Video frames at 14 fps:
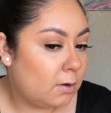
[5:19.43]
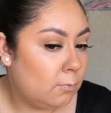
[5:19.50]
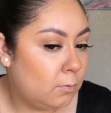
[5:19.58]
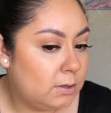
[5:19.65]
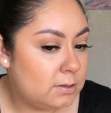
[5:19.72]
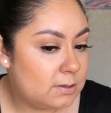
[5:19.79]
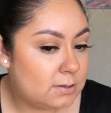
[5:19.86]

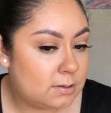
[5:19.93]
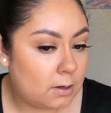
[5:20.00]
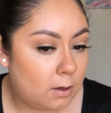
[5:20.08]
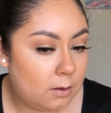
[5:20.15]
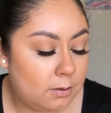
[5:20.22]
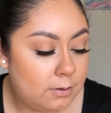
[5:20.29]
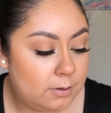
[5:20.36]
Once
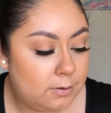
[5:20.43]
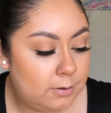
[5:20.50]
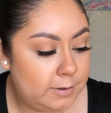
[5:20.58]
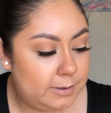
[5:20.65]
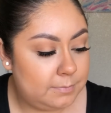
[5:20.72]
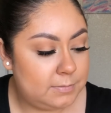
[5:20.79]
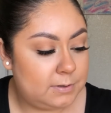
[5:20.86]
all the
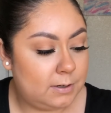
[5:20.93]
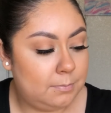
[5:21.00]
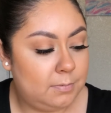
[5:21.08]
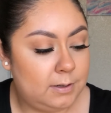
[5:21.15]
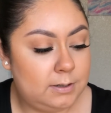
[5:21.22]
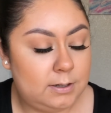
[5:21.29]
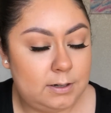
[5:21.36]
creams are
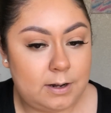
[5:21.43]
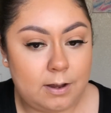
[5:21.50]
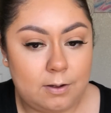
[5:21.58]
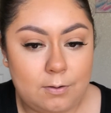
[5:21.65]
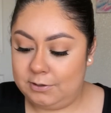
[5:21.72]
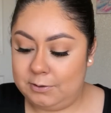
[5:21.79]
blended out,